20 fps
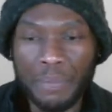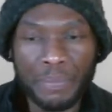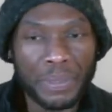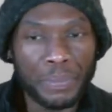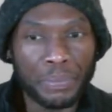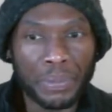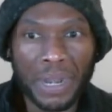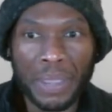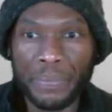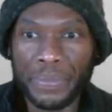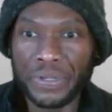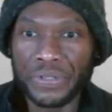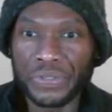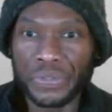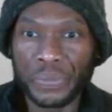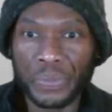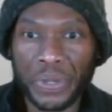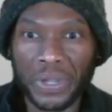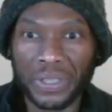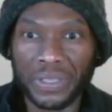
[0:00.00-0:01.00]
Prime
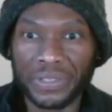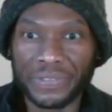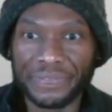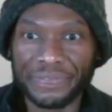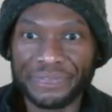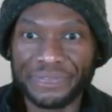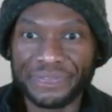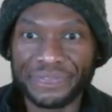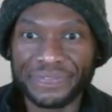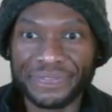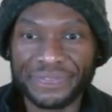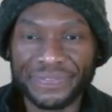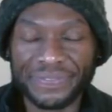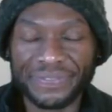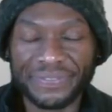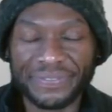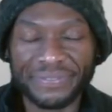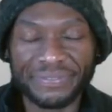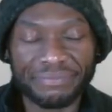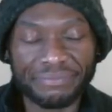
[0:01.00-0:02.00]
Minister walking.
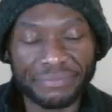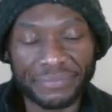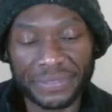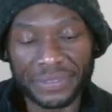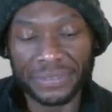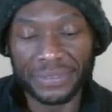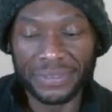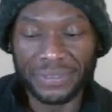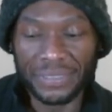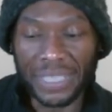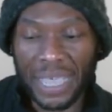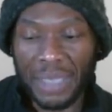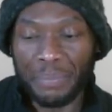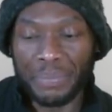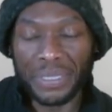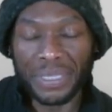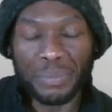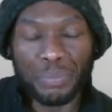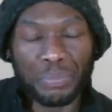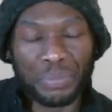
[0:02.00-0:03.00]

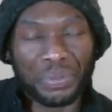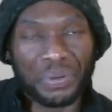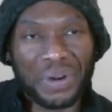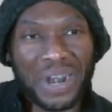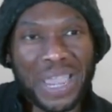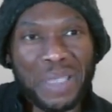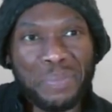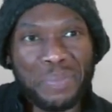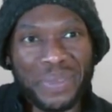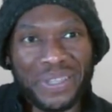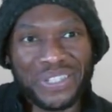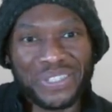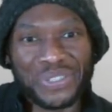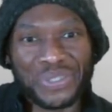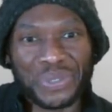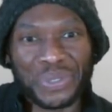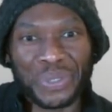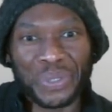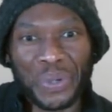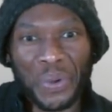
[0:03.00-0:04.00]
Zombie Prime
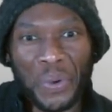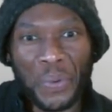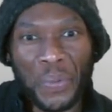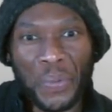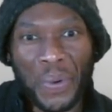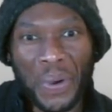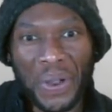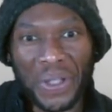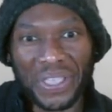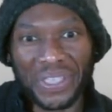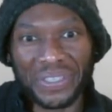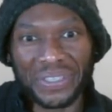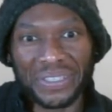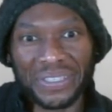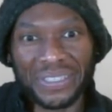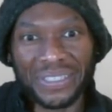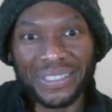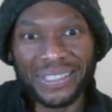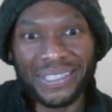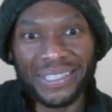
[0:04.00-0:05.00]
Minister walking.
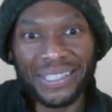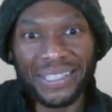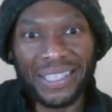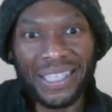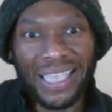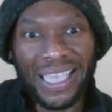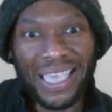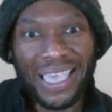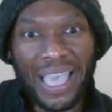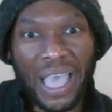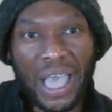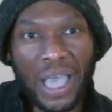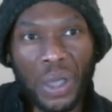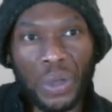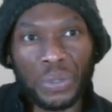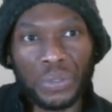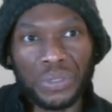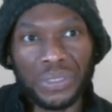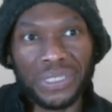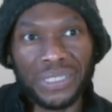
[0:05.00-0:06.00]

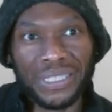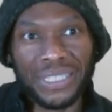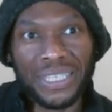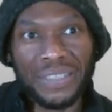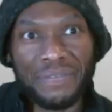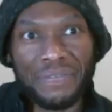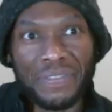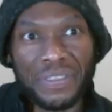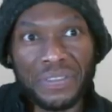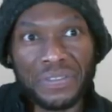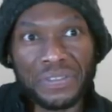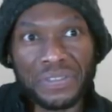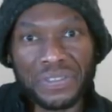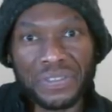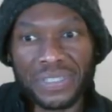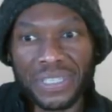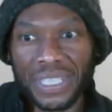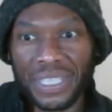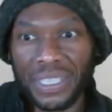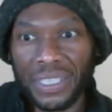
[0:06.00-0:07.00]
I'll leave
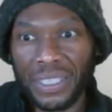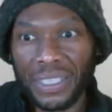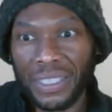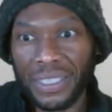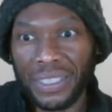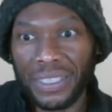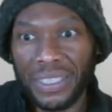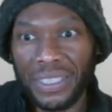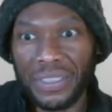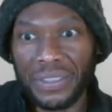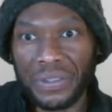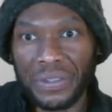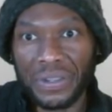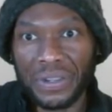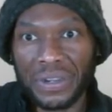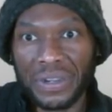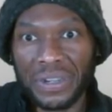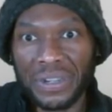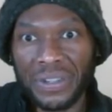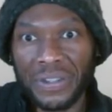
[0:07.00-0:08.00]
this
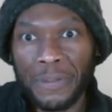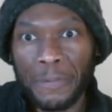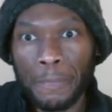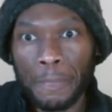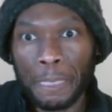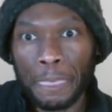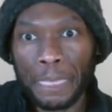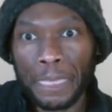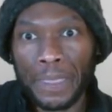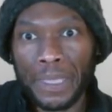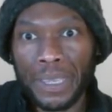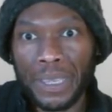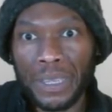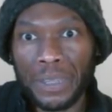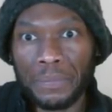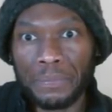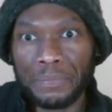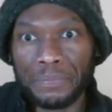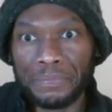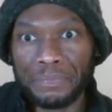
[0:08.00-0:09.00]
here.
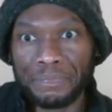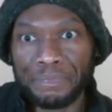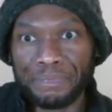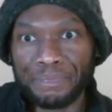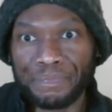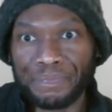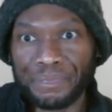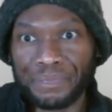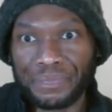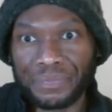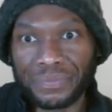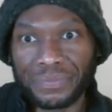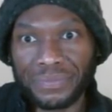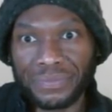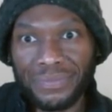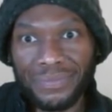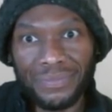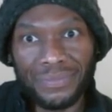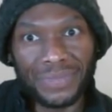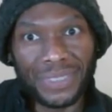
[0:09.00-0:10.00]

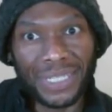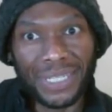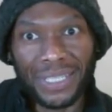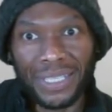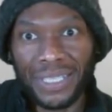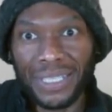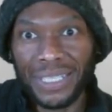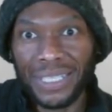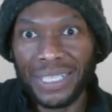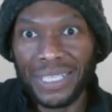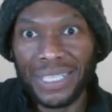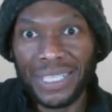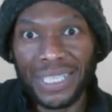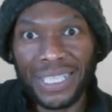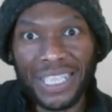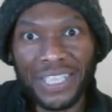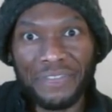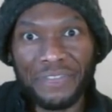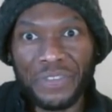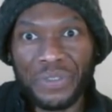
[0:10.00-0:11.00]

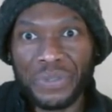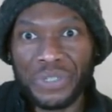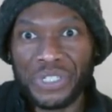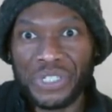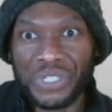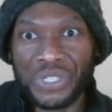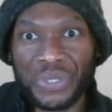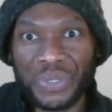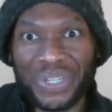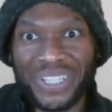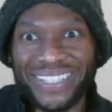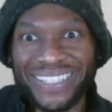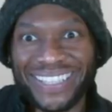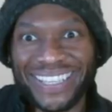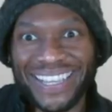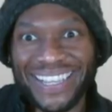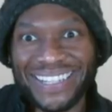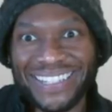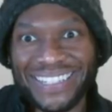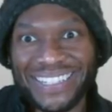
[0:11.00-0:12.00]
If you enjoy the
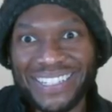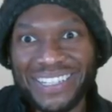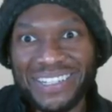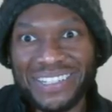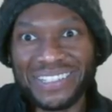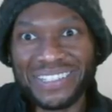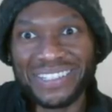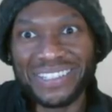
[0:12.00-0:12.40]
content,